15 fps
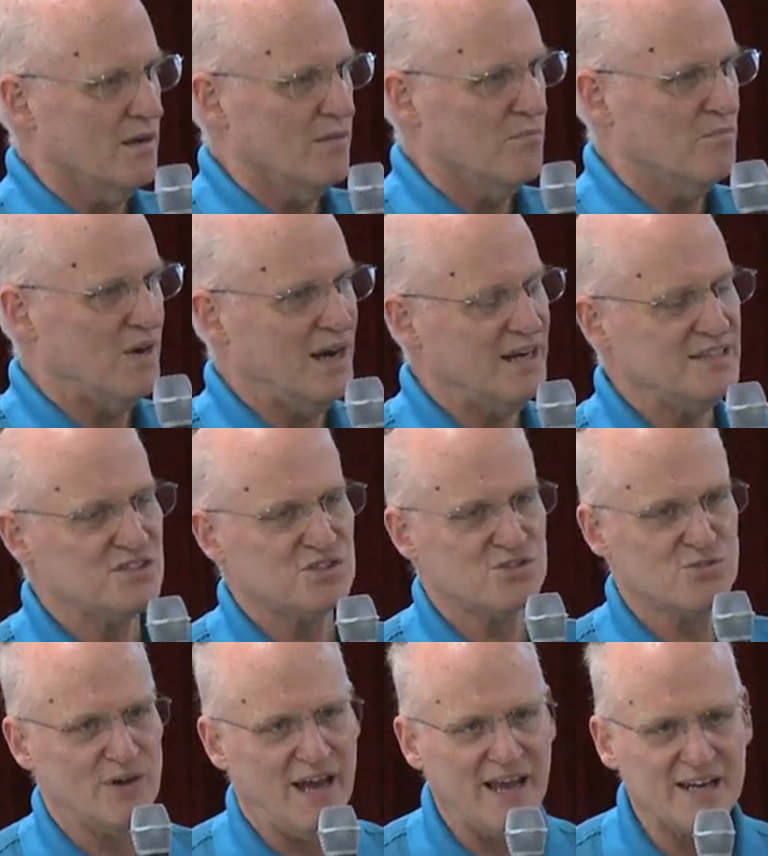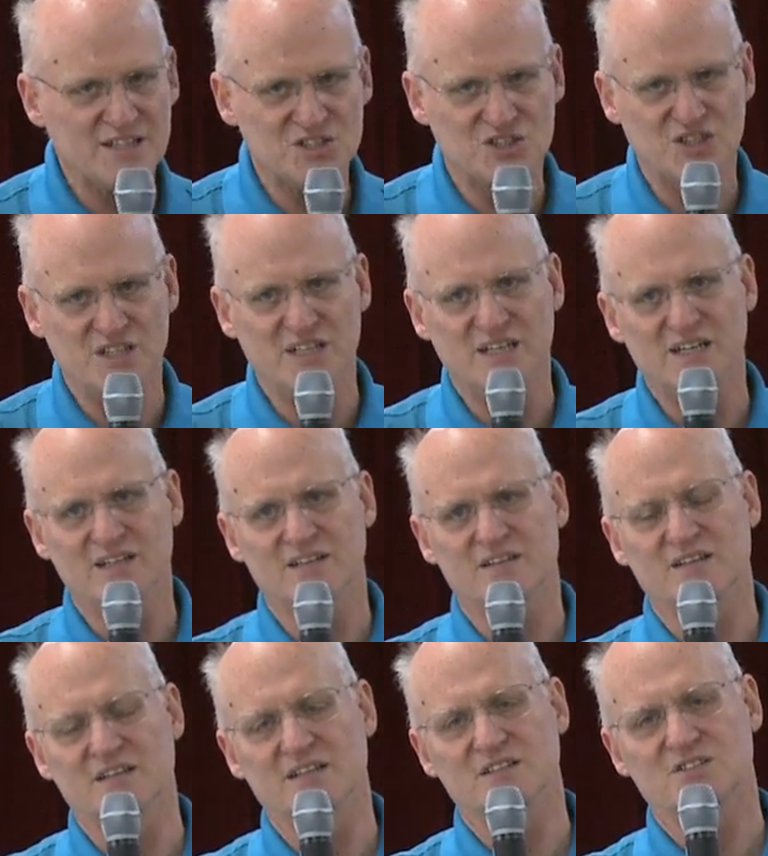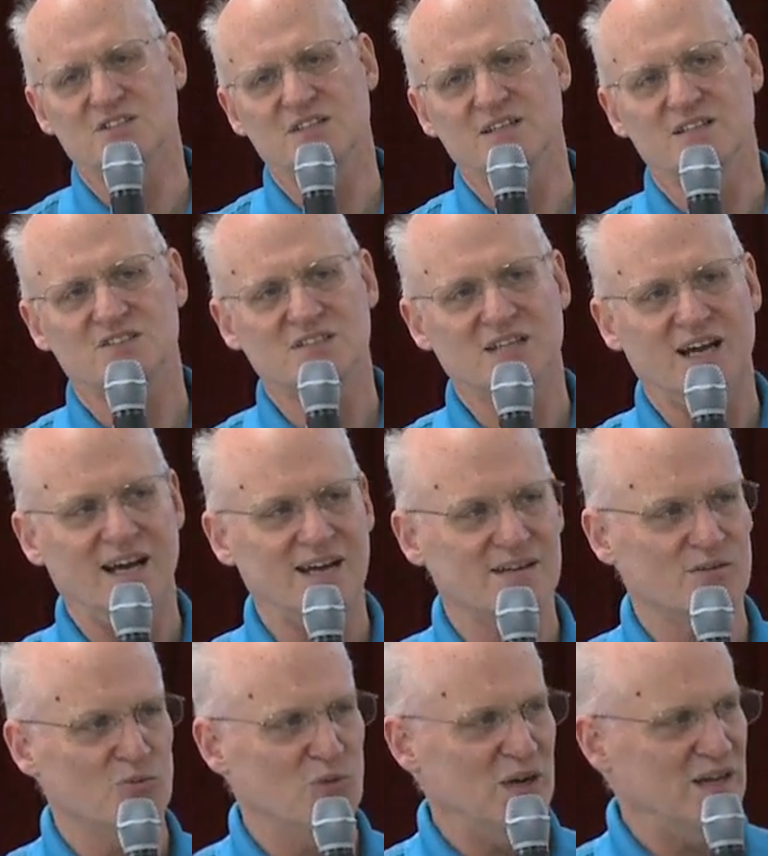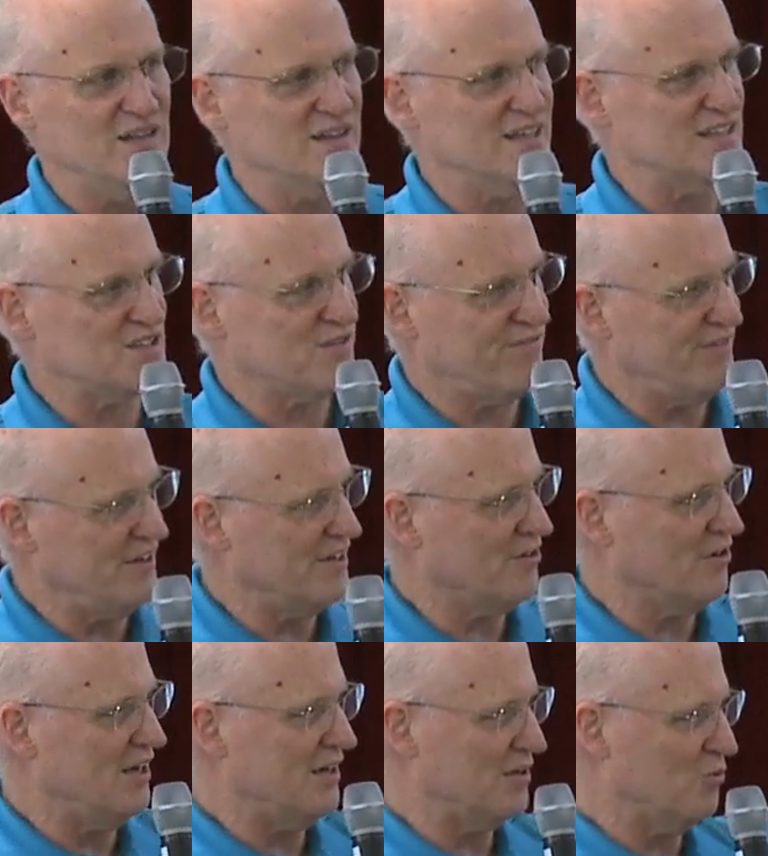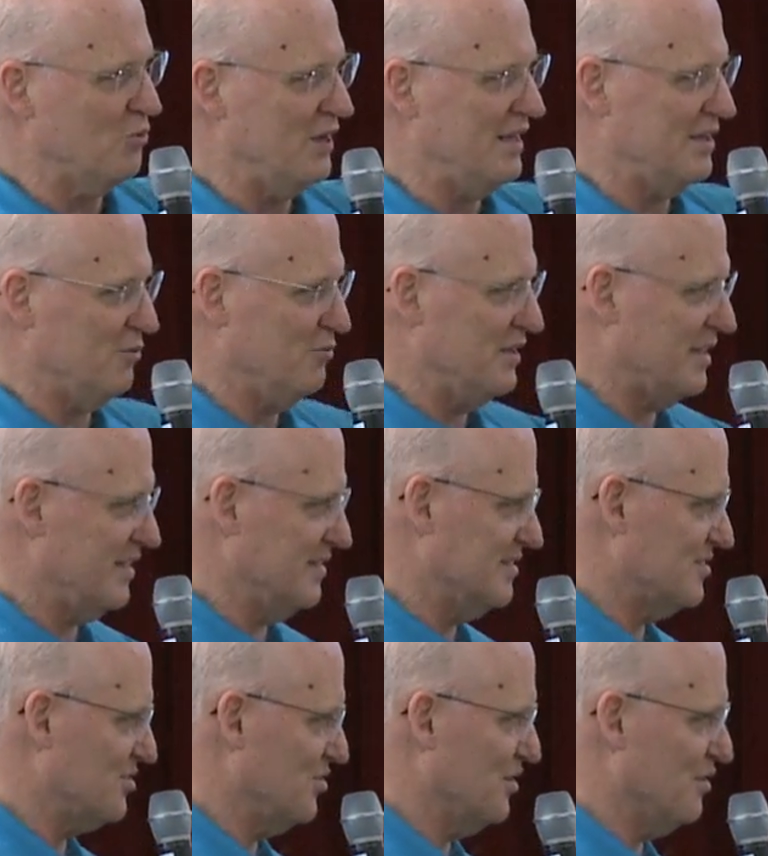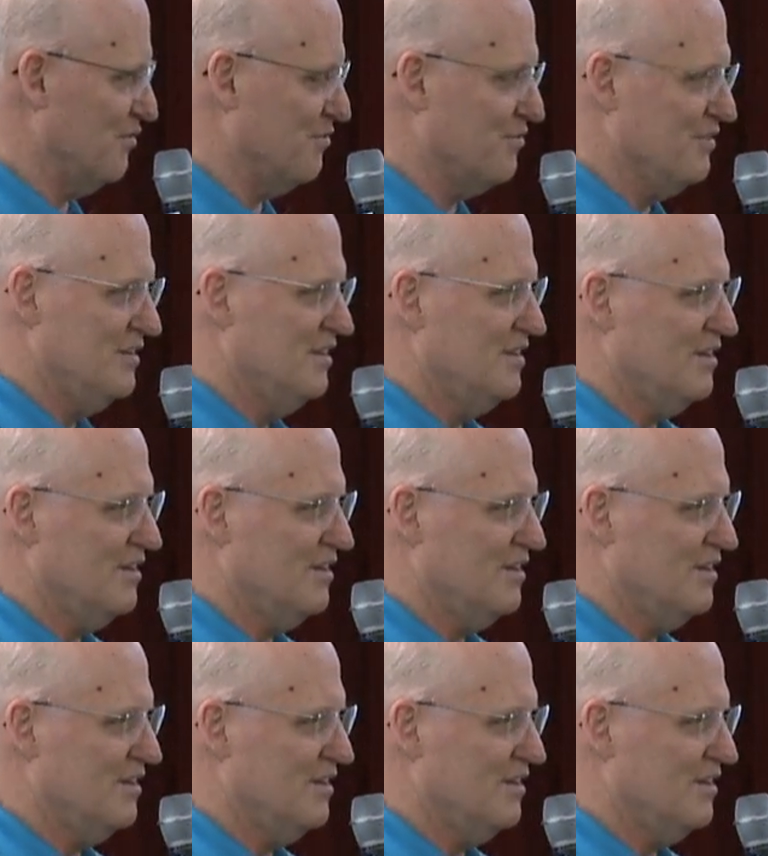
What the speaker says: my strategy in this is not, well, let's figure out a way that we can sort of